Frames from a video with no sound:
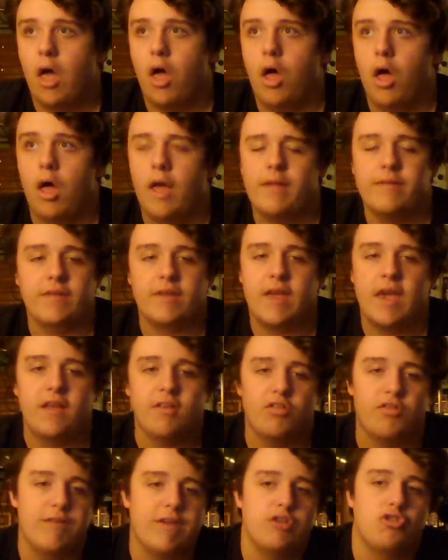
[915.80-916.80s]
in the case of
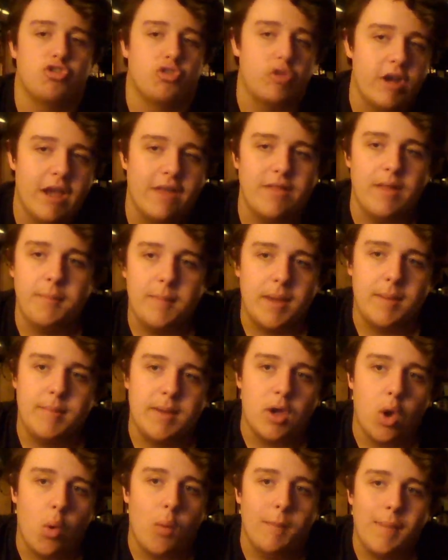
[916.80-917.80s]
injury, and then maybe
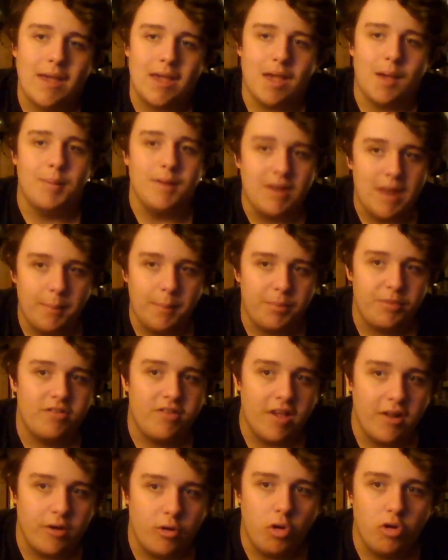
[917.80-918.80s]
go and pick up a depth
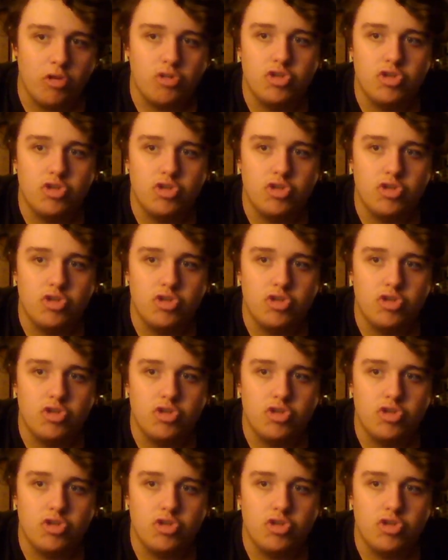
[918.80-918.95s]
center or